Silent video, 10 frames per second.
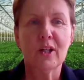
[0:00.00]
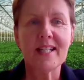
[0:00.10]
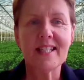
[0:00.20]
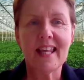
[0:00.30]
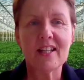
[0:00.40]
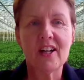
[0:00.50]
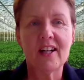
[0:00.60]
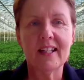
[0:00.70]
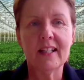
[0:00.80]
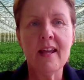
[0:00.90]
Great, thanks,
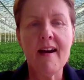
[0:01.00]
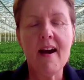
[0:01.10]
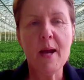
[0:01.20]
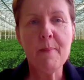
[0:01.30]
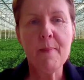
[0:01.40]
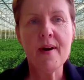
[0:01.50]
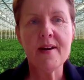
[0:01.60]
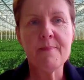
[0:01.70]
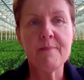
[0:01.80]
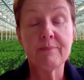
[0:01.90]
Sharleen. Yeah,
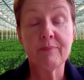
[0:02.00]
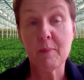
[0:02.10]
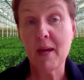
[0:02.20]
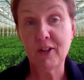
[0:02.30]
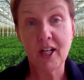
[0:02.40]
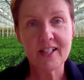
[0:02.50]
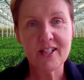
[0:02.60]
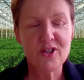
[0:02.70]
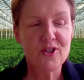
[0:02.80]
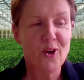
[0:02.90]
I'm Mary
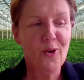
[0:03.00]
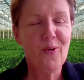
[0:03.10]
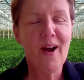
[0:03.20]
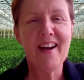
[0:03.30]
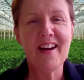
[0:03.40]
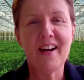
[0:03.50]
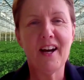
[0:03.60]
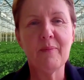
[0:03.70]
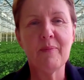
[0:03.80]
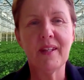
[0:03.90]
Harty, as you know.
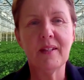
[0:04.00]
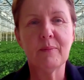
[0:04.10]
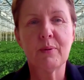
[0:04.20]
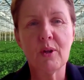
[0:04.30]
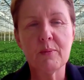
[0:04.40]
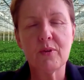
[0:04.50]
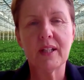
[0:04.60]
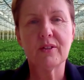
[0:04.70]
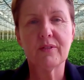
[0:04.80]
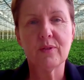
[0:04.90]
I'm the program
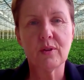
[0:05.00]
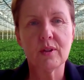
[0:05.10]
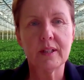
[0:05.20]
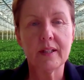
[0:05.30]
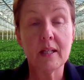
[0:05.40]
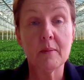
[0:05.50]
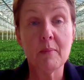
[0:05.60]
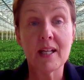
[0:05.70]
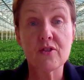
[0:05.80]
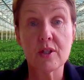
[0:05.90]
director for the
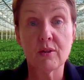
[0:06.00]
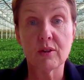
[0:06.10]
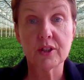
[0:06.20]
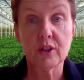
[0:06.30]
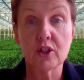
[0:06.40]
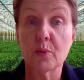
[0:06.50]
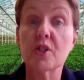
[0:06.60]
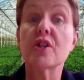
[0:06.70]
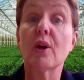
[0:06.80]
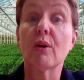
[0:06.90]
Masters in Horticulture,
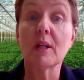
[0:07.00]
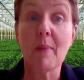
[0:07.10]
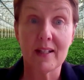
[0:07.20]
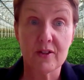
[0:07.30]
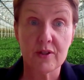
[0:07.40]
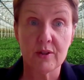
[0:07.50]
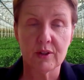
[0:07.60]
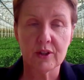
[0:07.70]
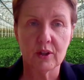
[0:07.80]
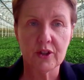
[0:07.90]
which is the only Masters in
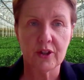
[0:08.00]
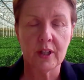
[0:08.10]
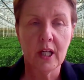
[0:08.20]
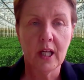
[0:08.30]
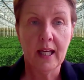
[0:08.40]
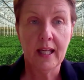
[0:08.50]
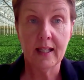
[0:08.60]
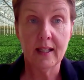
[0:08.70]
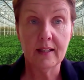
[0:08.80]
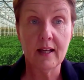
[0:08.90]
Horticulture
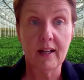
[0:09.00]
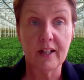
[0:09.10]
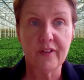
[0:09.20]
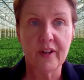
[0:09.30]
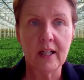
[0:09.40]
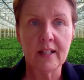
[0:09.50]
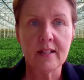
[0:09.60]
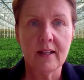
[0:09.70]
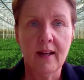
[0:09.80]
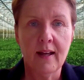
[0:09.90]
in the island of
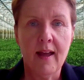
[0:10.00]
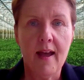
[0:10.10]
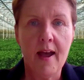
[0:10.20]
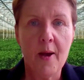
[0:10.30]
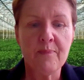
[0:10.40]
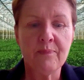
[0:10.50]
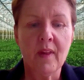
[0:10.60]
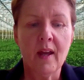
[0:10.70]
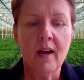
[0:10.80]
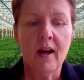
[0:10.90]
Ireland.
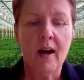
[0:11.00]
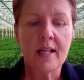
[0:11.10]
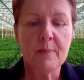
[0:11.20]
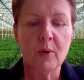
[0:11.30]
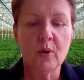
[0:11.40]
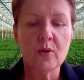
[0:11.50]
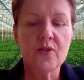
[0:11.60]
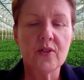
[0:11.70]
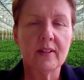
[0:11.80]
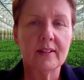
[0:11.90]
I
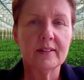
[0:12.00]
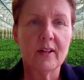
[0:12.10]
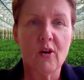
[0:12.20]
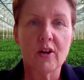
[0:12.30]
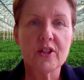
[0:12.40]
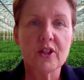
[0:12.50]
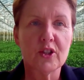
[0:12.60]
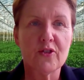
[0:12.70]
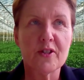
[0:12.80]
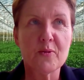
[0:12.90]
suppose
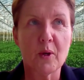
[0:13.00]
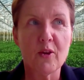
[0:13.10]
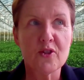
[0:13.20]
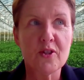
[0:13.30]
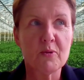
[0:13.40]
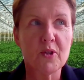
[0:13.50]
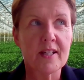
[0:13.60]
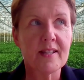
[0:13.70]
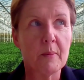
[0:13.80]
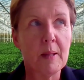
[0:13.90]
horticulture is one of those
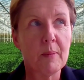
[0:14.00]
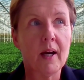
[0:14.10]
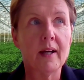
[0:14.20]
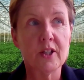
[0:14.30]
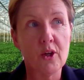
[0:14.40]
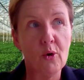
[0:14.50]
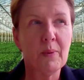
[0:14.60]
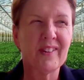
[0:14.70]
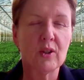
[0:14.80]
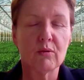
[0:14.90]
subjects that people kind of know,
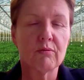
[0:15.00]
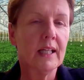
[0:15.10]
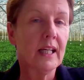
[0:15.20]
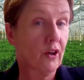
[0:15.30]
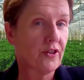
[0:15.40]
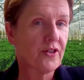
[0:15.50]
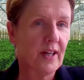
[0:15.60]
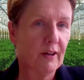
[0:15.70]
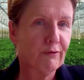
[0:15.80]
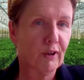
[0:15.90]
but they don't really
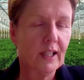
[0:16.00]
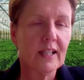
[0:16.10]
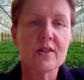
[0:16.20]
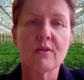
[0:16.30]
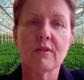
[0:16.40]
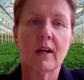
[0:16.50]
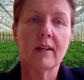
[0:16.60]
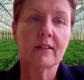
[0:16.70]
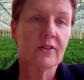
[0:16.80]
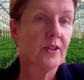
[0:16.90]
understand fully. So
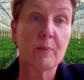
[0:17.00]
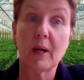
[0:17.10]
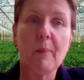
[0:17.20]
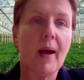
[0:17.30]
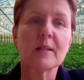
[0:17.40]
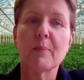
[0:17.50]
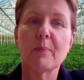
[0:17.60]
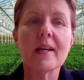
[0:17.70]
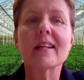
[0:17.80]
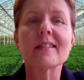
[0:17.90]
to bring it back to
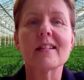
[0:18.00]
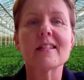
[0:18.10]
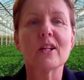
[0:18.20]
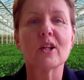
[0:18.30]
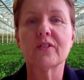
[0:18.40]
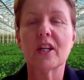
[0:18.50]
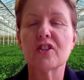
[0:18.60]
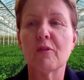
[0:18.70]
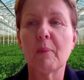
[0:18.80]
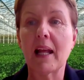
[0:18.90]
basics, it's the
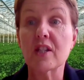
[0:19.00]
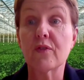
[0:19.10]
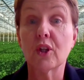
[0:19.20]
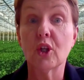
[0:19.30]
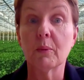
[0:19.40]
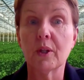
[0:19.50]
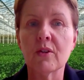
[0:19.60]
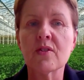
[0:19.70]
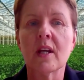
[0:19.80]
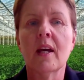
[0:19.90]
cultivation of plants for human
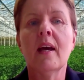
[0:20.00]
use.